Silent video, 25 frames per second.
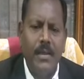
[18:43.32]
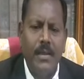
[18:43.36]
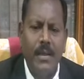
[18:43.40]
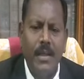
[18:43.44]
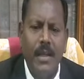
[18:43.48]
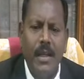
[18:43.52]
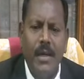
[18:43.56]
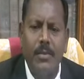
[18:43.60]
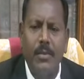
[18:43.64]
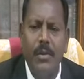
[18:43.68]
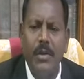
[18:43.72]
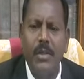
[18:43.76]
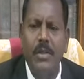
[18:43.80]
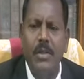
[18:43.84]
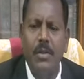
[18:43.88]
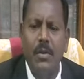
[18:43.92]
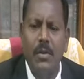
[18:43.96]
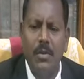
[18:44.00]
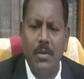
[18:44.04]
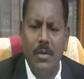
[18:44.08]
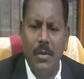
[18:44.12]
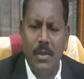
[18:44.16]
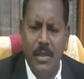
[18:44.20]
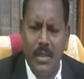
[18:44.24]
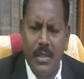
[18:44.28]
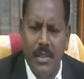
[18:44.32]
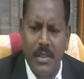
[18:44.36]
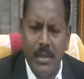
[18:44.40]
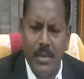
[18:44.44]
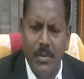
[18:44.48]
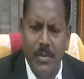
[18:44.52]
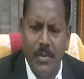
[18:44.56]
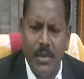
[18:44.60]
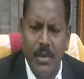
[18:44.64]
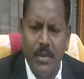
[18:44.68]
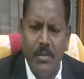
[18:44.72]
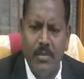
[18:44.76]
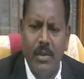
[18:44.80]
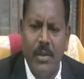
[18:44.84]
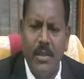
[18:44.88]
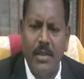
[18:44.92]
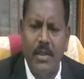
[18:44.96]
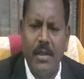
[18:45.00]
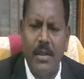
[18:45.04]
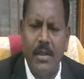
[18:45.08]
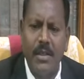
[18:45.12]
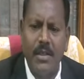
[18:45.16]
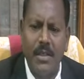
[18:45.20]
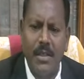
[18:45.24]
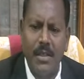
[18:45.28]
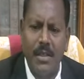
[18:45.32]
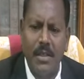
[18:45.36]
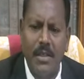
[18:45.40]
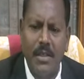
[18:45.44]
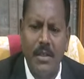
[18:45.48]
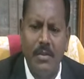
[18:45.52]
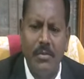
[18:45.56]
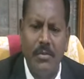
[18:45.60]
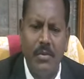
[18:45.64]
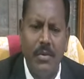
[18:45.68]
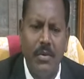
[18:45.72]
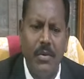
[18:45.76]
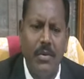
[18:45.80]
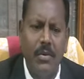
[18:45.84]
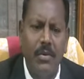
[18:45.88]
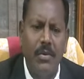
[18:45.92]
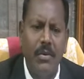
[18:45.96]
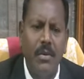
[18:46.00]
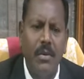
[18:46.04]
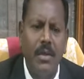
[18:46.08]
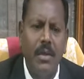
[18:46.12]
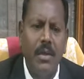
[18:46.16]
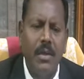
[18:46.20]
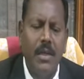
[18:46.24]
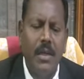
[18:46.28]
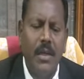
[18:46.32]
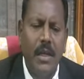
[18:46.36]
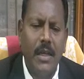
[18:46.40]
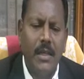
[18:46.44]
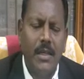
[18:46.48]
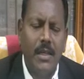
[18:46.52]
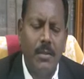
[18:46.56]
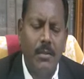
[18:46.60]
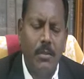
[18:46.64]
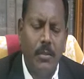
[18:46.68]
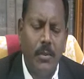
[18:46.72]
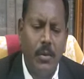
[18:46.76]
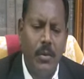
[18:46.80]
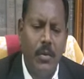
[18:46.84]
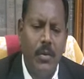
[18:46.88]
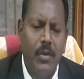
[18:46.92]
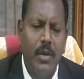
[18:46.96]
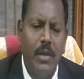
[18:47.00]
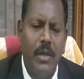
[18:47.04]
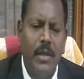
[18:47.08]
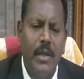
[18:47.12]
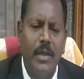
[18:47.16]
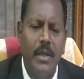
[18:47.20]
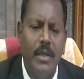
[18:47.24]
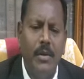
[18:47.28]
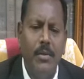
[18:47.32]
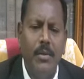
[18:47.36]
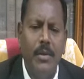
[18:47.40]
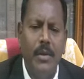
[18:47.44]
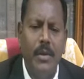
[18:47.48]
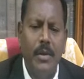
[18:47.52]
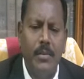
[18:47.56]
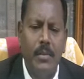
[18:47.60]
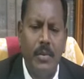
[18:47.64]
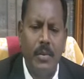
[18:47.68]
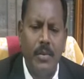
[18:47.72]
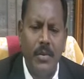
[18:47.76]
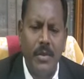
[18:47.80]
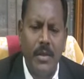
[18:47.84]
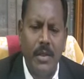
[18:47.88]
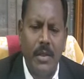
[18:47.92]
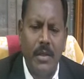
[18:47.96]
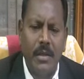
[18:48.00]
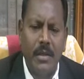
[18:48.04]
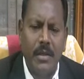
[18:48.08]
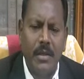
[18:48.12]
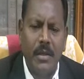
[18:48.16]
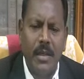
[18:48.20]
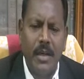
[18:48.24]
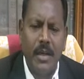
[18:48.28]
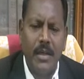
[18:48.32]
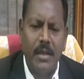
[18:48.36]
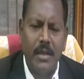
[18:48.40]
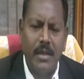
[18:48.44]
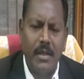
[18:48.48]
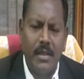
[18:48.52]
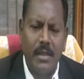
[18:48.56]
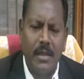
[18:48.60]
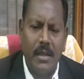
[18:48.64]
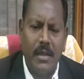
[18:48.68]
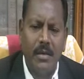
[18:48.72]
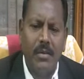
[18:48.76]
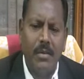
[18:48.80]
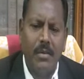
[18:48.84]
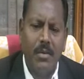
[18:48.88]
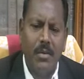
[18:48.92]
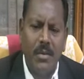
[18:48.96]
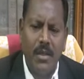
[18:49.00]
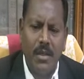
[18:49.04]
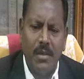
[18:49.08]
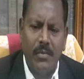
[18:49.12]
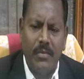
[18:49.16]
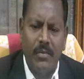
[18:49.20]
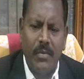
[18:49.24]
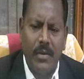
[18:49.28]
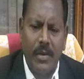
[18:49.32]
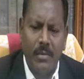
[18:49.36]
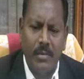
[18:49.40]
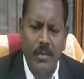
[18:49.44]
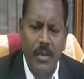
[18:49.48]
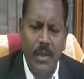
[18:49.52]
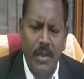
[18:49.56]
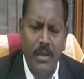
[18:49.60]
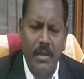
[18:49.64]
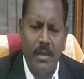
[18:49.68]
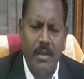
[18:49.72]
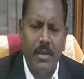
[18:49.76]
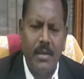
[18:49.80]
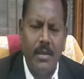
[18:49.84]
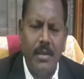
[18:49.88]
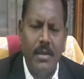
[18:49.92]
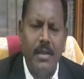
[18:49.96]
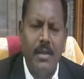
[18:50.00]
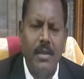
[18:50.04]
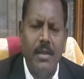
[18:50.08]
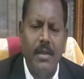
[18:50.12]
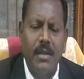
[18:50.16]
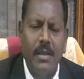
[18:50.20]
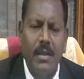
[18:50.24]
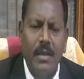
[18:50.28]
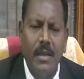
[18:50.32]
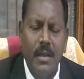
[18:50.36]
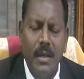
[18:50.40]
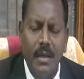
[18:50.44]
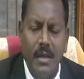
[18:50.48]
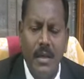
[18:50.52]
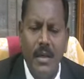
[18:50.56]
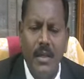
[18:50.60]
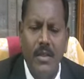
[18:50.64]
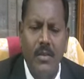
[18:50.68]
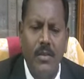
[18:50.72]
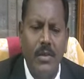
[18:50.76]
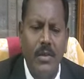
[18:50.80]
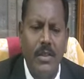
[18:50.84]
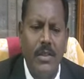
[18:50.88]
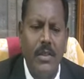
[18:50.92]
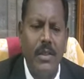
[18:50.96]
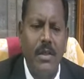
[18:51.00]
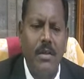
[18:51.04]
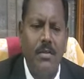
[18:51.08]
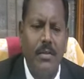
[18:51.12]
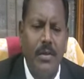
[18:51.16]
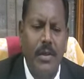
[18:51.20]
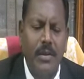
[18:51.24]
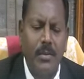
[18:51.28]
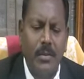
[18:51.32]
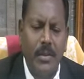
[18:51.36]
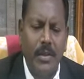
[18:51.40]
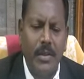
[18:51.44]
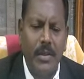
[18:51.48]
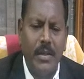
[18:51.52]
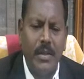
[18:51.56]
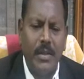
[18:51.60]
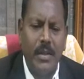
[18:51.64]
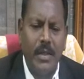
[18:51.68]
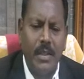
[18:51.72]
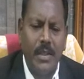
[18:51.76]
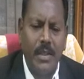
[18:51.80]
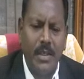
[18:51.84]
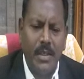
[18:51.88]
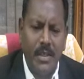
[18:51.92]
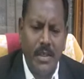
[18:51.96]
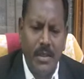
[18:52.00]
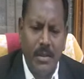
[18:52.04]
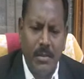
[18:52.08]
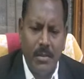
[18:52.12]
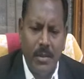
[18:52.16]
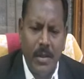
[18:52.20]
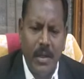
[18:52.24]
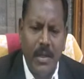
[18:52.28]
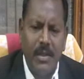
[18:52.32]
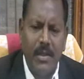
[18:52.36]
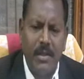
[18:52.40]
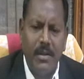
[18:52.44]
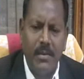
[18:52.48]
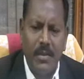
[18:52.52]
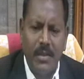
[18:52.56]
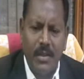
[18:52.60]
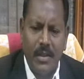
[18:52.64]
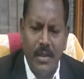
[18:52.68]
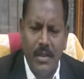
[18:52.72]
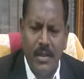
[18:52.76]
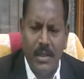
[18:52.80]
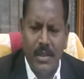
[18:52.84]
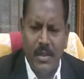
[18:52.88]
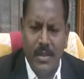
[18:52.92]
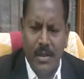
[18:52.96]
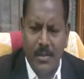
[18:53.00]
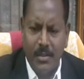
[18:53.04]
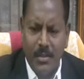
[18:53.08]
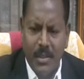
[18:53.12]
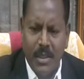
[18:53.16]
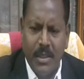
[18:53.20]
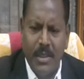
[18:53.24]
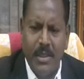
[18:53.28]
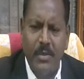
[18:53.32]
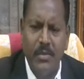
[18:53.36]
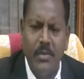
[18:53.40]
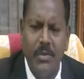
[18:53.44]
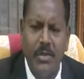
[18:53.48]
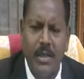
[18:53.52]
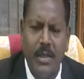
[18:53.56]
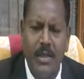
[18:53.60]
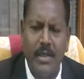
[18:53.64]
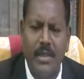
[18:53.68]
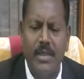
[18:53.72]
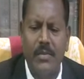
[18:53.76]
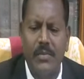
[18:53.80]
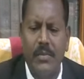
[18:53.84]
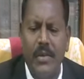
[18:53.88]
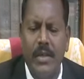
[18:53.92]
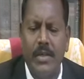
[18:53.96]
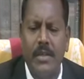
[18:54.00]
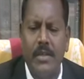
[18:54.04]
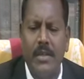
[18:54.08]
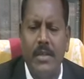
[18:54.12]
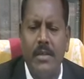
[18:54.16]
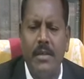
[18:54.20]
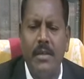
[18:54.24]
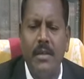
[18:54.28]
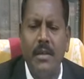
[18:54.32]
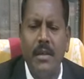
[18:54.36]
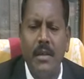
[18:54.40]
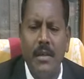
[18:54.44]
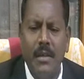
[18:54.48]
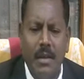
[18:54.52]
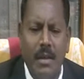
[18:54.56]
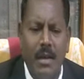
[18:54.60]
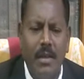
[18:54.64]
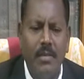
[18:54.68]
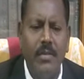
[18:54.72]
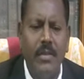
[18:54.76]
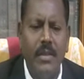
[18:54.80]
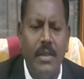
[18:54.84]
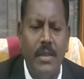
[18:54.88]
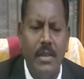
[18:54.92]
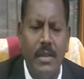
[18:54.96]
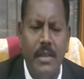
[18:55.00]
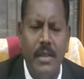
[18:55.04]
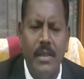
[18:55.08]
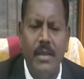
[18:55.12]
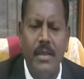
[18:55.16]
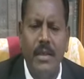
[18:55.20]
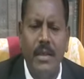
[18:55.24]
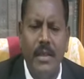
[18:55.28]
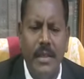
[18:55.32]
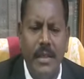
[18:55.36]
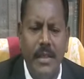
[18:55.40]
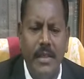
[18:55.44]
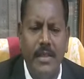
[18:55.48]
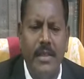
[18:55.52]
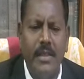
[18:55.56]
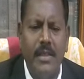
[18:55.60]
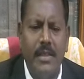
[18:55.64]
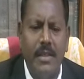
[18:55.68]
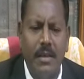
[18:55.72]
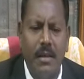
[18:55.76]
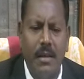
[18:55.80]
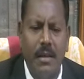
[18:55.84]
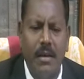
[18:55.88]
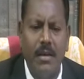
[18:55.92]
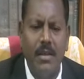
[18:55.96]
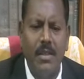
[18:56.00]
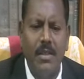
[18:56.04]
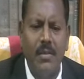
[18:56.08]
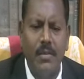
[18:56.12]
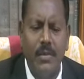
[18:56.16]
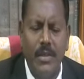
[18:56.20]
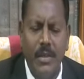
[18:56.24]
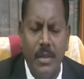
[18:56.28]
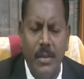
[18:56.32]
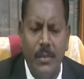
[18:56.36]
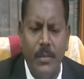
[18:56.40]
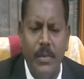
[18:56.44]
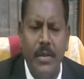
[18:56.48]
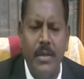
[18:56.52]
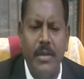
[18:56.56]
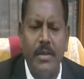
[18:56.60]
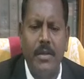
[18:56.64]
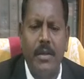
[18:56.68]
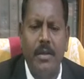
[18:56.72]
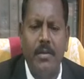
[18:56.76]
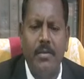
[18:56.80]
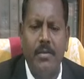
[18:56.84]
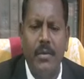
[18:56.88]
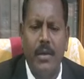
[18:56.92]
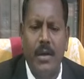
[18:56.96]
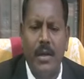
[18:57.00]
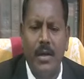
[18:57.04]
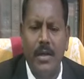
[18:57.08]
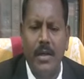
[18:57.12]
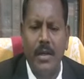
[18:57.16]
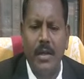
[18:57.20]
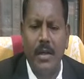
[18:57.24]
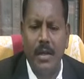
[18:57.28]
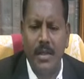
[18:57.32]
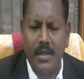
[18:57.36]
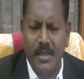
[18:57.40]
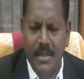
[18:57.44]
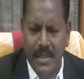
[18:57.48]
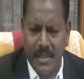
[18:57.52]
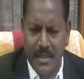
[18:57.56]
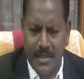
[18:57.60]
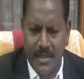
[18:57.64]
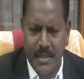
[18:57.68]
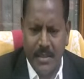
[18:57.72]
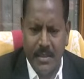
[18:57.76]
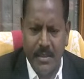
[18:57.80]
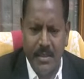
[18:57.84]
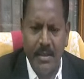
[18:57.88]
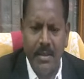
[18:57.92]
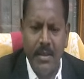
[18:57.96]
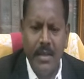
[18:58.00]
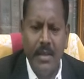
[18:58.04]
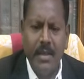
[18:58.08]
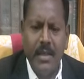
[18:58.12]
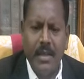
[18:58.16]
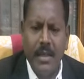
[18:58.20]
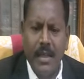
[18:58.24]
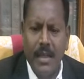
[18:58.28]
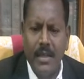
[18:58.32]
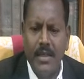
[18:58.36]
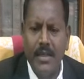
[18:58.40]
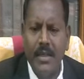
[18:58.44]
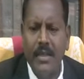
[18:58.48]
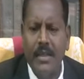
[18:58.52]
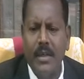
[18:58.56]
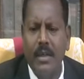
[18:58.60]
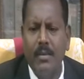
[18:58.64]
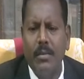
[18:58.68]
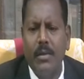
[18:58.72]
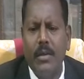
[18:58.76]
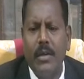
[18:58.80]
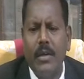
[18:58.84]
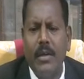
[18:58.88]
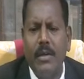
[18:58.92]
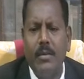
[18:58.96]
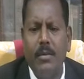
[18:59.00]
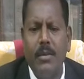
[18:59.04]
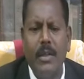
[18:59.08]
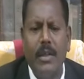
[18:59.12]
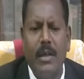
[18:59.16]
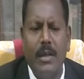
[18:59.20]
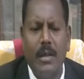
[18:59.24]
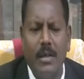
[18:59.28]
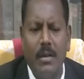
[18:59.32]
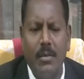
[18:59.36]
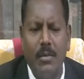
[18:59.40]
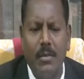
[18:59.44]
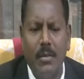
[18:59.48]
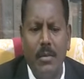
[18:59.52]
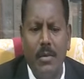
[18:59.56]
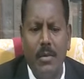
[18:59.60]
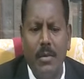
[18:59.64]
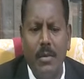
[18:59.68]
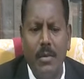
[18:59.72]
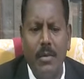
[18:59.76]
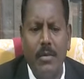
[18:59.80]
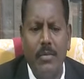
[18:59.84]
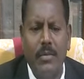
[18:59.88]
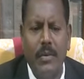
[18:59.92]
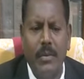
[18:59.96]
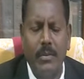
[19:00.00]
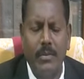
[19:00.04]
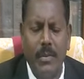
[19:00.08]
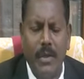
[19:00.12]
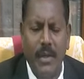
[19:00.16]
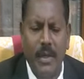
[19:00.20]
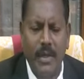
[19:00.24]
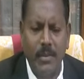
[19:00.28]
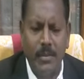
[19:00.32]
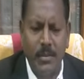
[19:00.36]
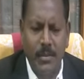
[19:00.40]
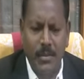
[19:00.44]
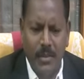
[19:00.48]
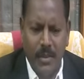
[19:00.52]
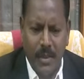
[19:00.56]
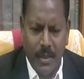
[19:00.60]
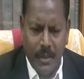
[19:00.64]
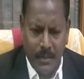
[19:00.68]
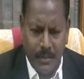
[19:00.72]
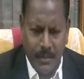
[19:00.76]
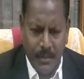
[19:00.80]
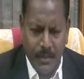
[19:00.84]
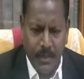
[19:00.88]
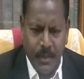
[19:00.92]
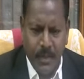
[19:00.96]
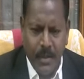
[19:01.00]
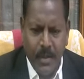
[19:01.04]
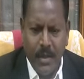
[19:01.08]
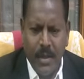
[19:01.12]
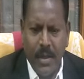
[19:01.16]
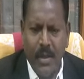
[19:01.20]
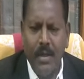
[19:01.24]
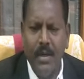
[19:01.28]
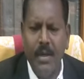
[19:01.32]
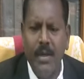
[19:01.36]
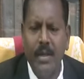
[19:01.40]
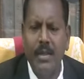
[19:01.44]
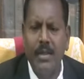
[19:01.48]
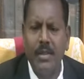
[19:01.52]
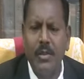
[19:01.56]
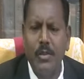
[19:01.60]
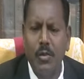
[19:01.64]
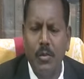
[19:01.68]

The Apex Court description of Article 16.4 as a purely enabling provision and its conclusion from that inadequacy of representation is a matter within the subjective satisfaction of the state is at odds with the spirit of Article 16 as interpreted by the Honorable Court from time to time. Earlier the